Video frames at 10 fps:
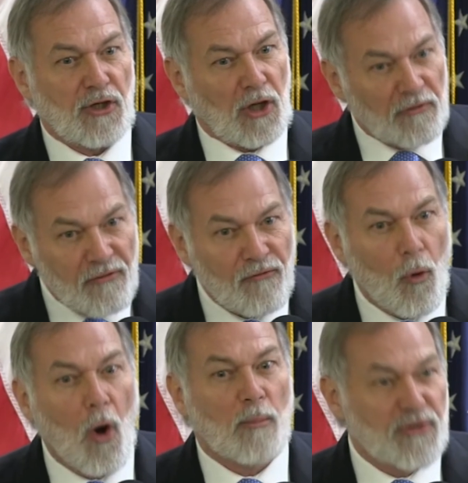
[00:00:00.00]
to
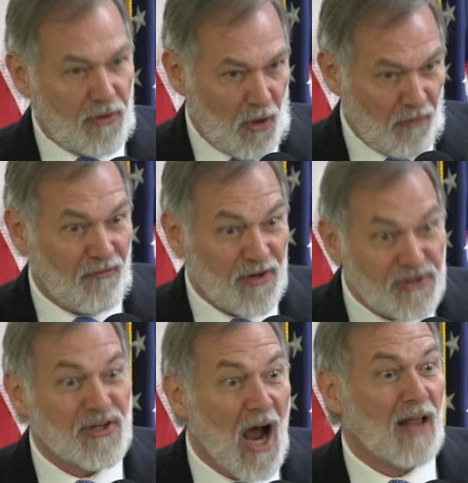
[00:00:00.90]
conform to their
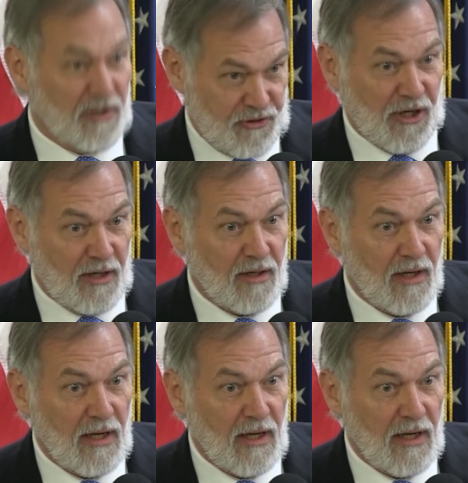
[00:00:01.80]
physiology